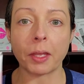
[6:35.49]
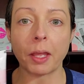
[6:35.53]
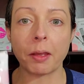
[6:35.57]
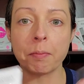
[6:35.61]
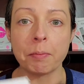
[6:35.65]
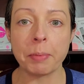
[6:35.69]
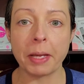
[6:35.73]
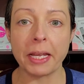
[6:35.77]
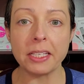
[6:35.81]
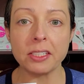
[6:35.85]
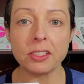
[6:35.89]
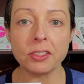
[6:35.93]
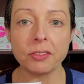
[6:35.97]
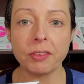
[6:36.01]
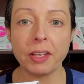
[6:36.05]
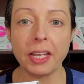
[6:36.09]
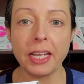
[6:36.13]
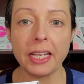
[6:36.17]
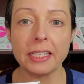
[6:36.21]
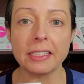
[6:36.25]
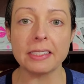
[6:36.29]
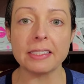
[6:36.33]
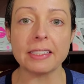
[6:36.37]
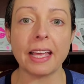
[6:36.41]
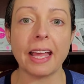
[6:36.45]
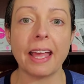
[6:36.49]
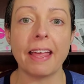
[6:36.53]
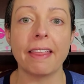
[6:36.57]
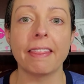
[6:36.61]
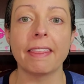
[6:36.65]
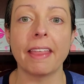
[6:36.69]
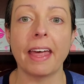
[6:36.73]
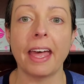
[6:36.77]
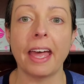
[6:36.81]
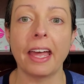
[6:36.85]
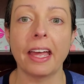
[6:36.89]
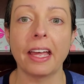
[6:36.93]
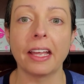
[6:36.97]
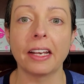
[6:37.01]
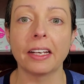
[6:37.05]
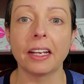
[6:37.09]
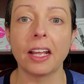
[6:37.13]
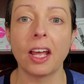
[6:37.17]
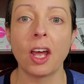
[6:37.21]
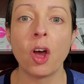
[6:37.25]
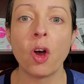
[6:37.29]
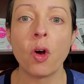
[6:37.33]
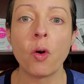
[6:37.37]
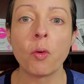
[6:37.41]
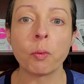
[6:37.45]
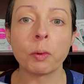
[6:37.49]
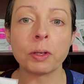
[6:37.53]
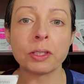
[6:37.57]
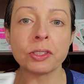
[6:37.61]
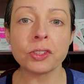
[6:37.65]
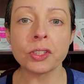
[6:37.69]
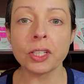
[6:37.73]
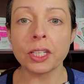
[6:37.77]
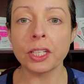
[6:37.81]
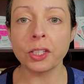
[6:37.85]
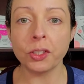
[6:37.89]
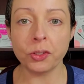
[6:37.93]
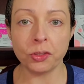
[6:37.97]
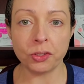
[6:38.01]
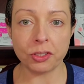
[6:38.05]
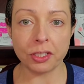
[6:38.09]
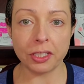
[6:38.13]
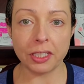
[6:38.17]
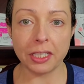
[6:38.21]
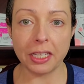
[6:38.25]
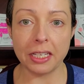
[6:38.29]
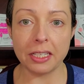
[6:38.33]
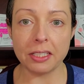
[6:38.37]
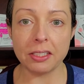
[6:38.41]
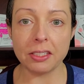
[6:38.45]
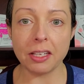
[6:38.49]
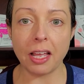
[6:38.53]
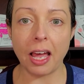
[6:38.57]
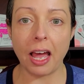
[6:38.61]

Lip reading: base face. And then once you get used to this,